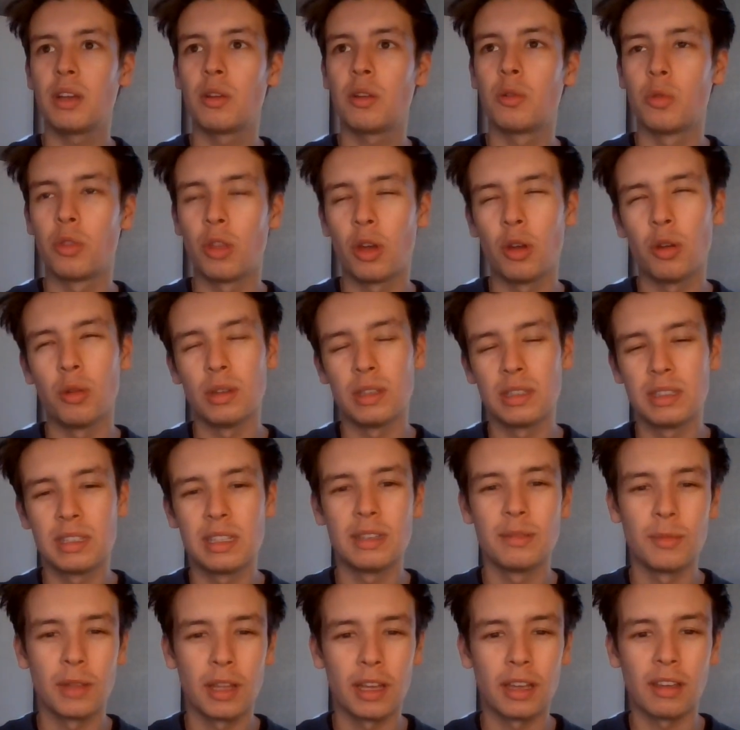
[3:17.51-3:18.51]
Although it
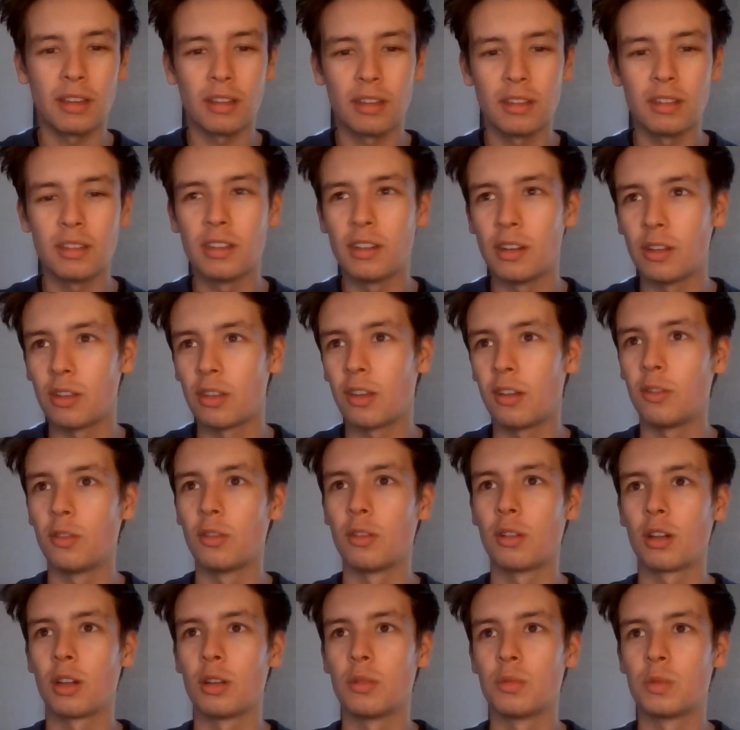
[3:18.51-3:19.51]
seemed like the Golden
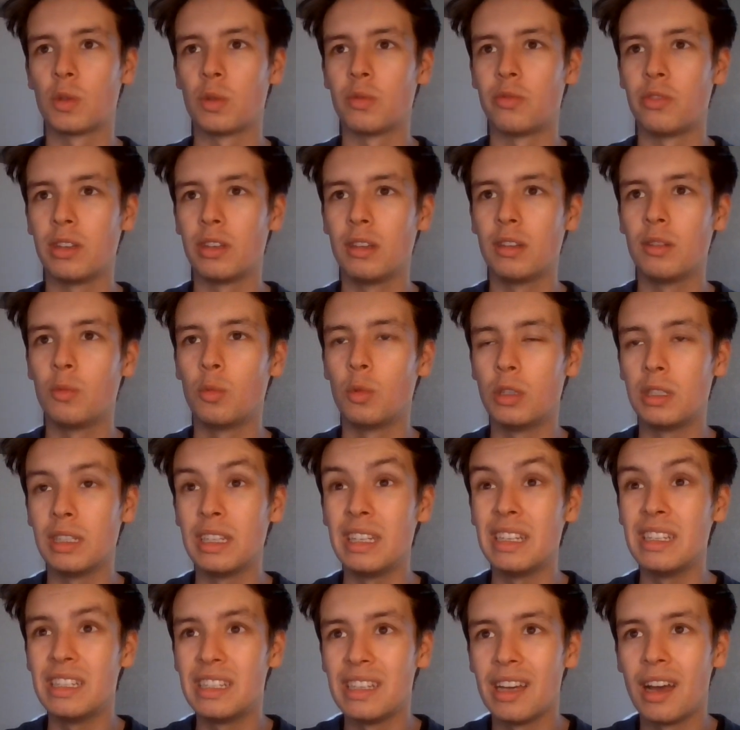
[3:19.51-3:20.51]
Globes would
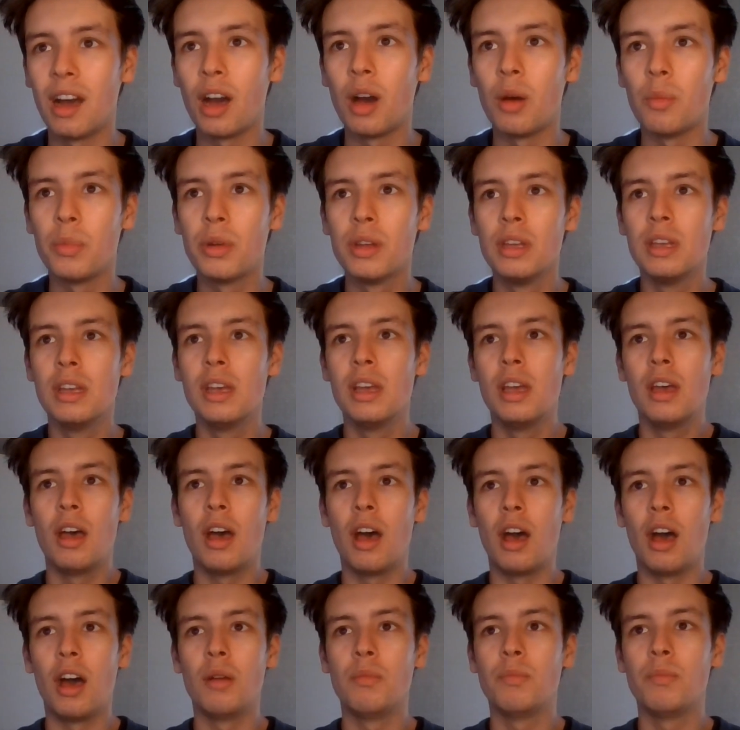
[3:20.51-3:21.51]
eat it up.
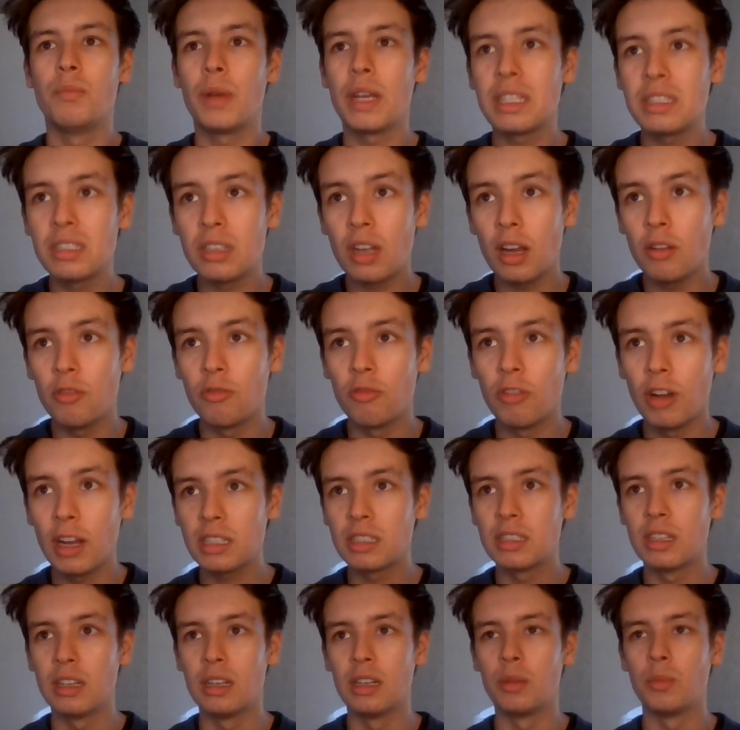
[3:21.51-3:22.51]
Best
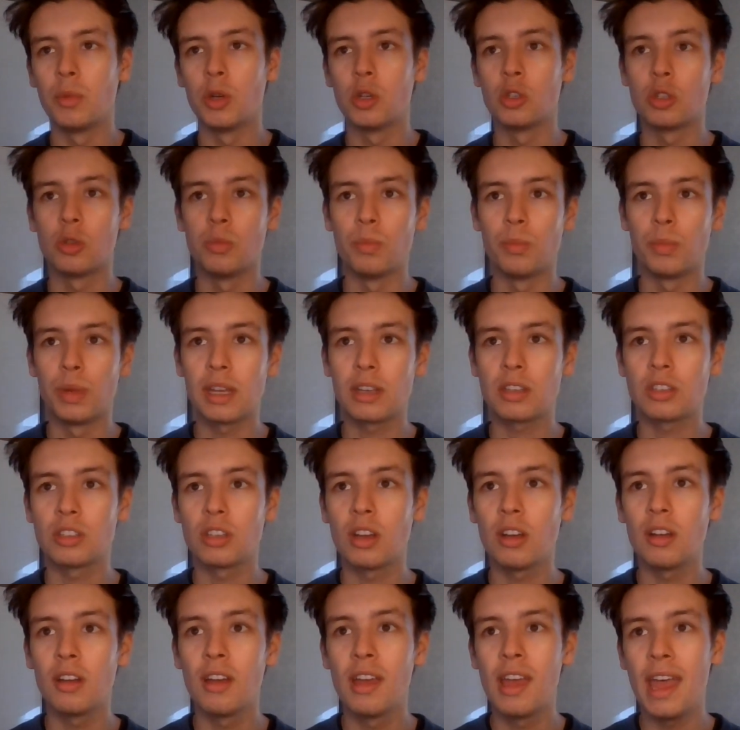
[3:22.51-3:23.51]
Director in a Motion
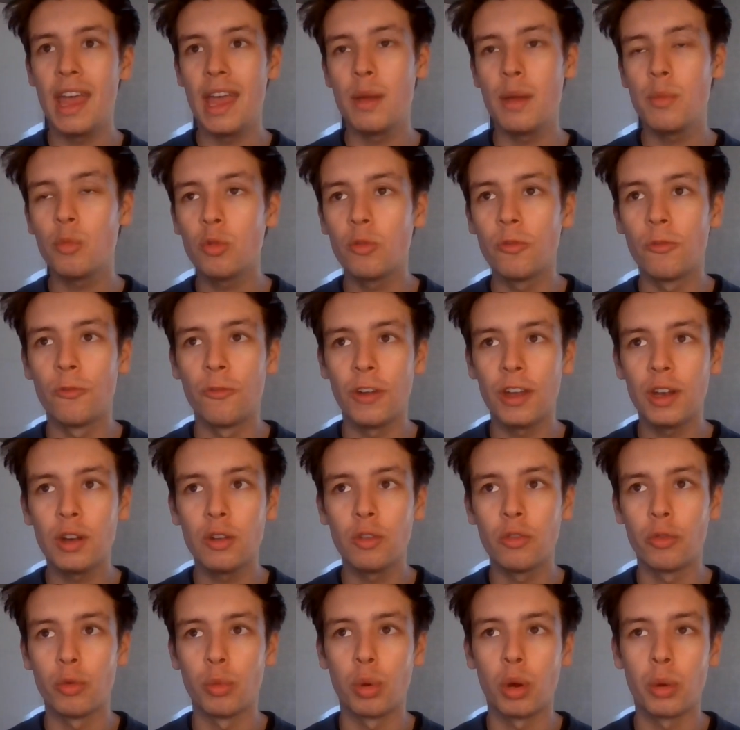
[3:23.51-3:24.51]
Picture, Emerald Fennell
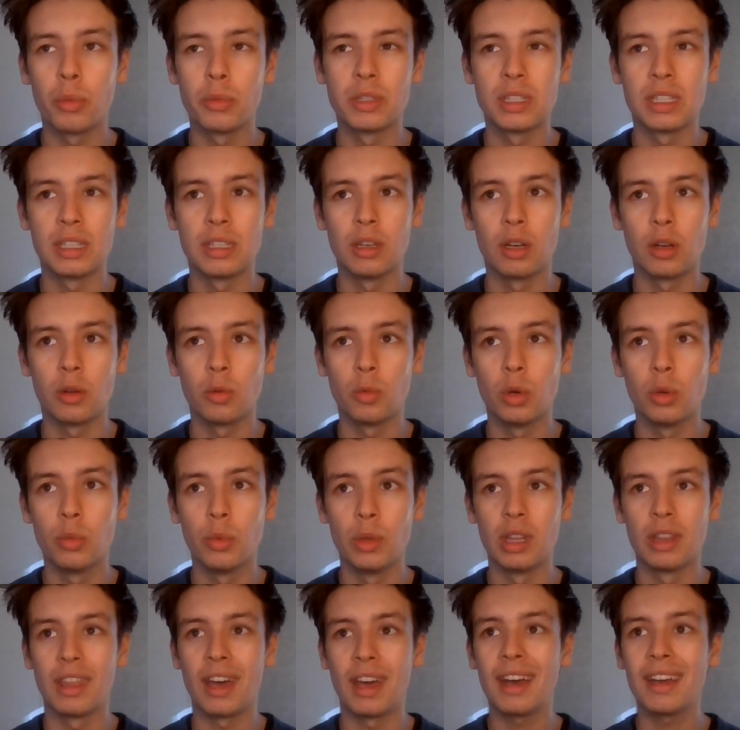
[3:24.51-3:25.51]
for Promising Young
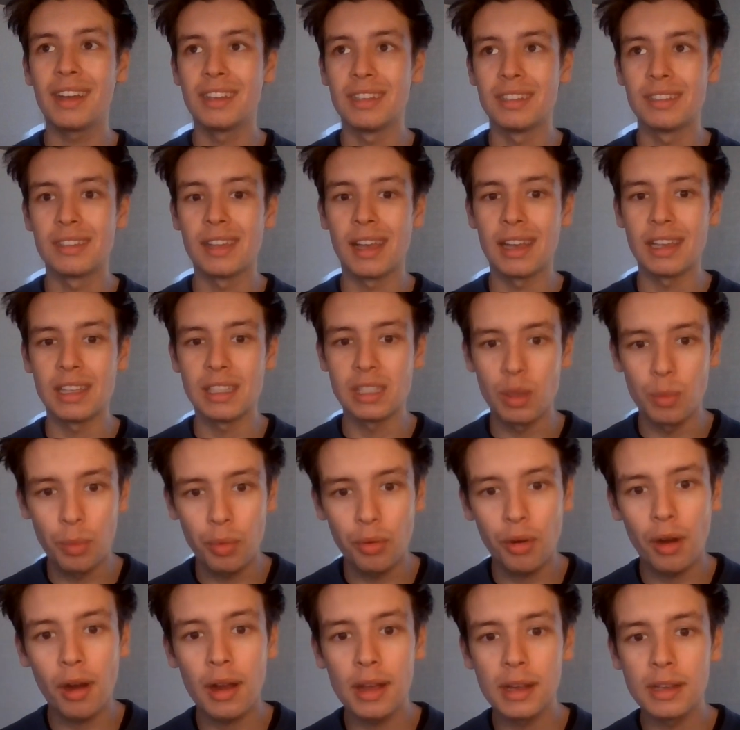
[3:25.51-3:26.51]
Woman. That is a
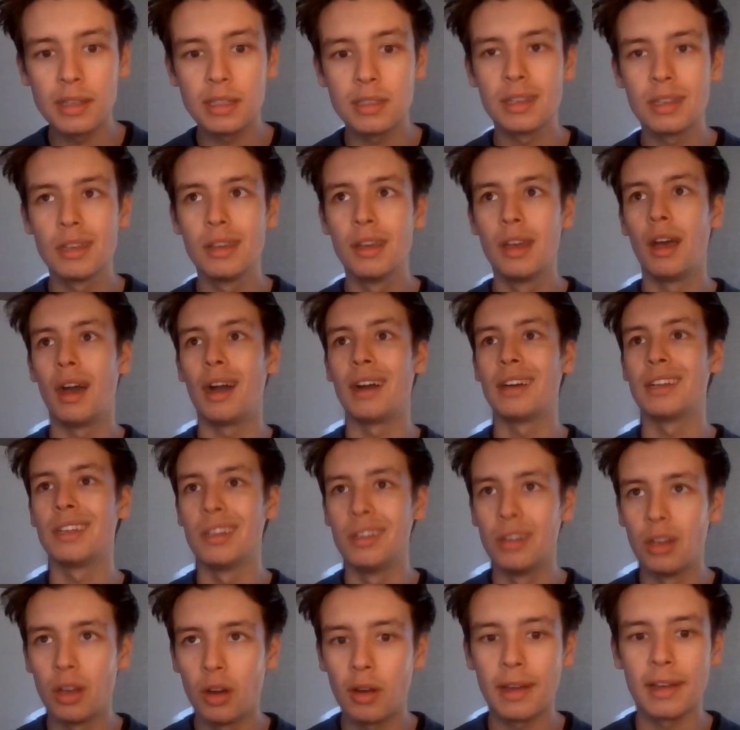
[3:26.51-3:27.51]
surprise. I did
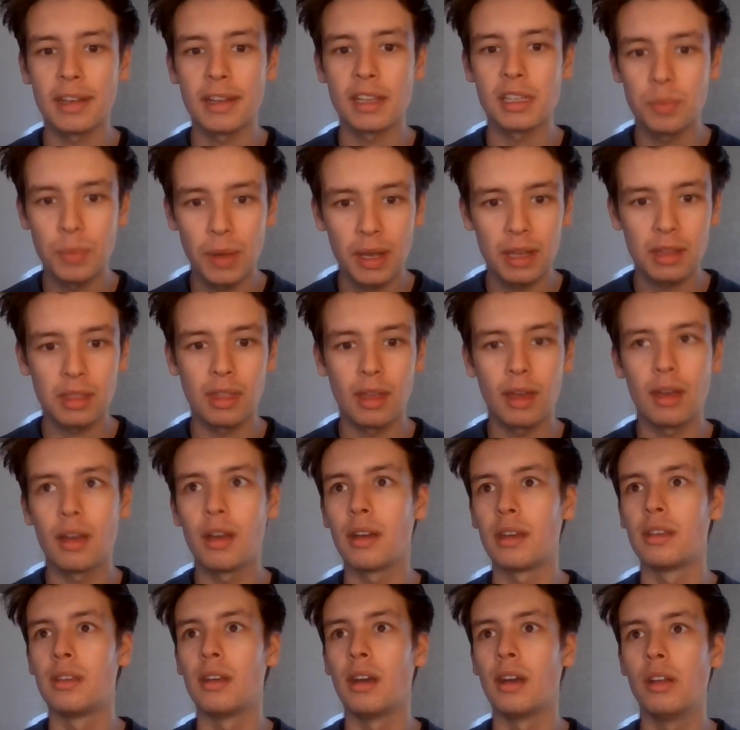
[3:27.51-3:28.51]
not expect that.
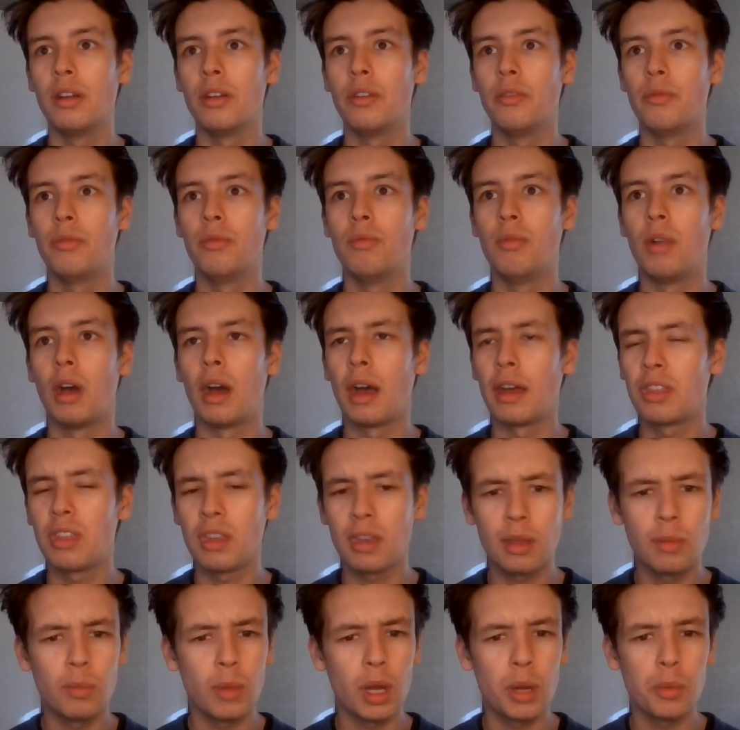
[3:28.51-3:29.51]
I
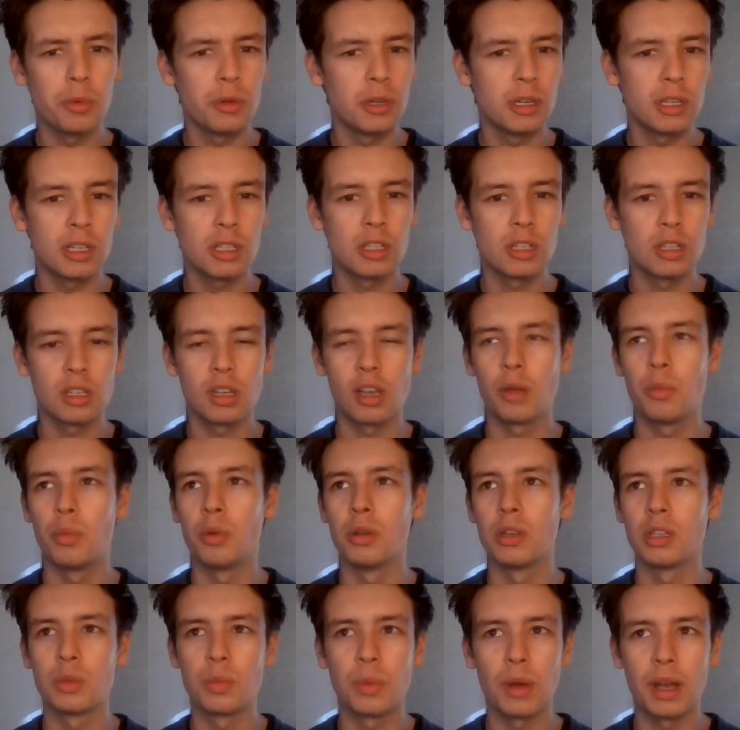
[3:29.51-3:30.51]
think in my predictions I
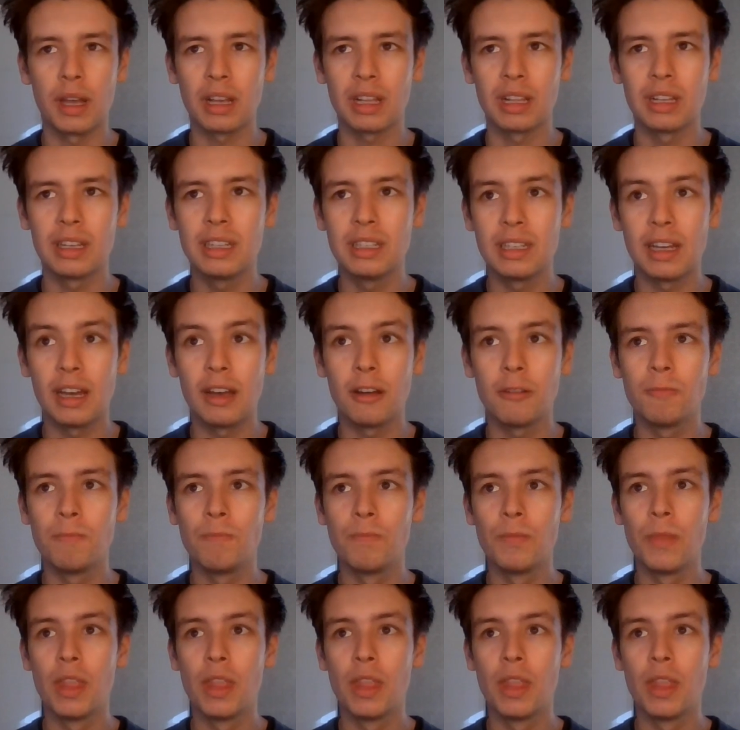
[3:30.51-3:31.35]
put Spike Lee down.